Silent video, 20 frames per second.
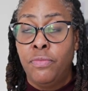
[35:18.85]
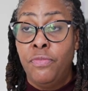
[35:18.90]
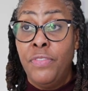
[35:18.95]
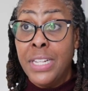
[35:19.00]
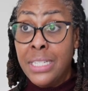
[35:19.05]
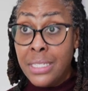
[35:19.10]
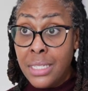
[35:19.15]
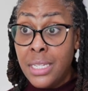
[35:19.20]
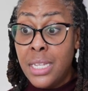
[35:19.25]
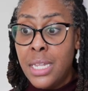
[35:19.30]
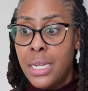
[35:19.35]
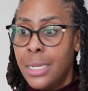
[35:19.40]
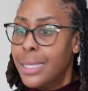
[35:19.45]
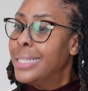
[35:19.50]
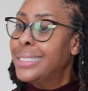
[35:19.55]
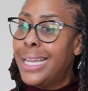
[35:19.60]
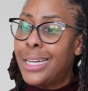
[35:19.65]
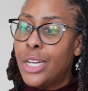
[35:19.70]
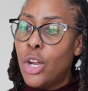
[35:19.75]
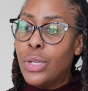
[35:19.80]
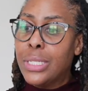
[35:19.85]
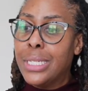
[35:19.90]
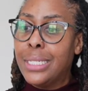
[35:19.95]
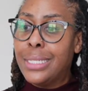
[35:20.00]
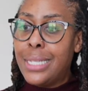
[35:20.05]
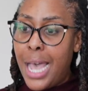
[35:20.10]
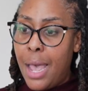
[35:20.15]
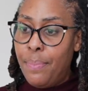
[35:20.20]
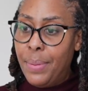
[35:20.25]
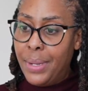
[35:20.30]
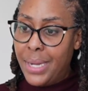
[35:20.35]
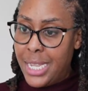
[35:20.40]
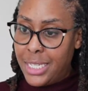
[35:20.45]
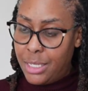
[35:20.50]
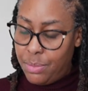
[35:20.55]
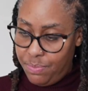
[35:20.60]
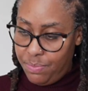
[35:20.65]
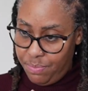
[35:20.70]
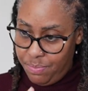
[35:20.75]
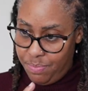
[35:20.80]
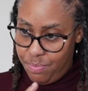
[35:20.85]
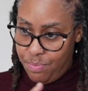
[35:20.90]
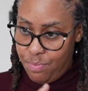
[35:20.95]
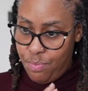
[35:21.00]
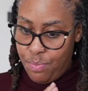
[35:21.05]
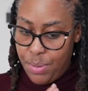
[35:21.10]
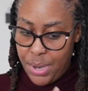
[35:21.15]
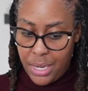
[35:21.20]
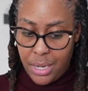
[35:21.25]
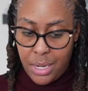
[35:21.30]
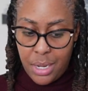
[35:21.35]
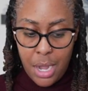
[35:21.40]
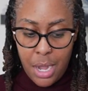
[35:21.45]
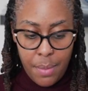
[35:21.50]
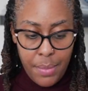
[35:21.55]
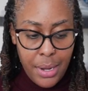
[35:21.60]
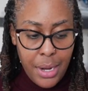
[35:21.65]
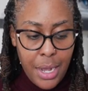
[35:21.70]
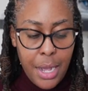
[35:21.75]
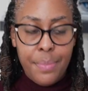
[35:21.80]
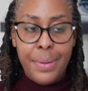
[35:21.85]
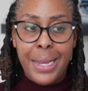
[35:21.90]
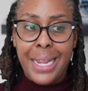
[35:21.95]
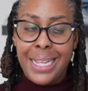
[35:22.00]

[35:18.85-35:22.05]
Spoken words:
fencing, because I know it's a topic that's been coming up.